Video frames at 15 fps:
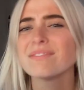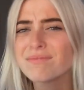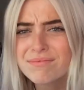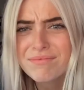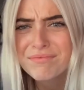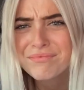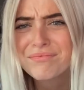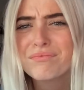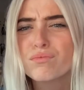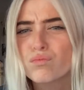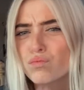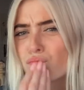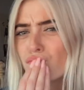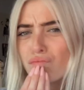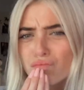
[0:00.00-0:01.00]
mm,
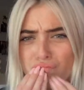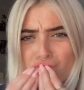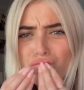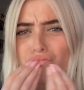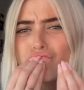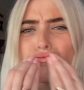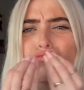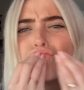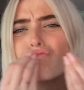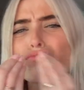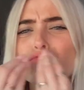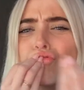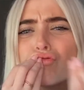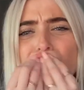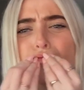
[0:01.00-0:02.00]

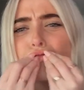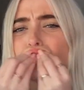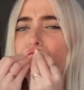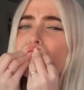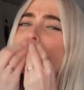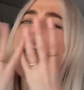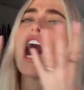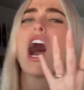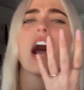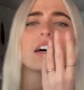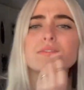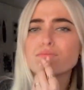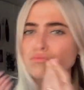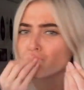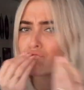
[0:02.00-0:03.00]
mm,
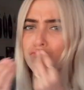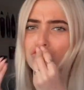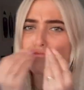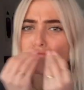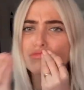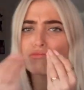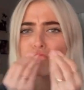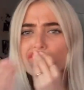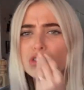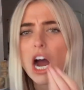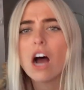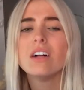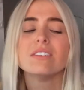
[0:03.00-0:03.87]
mm.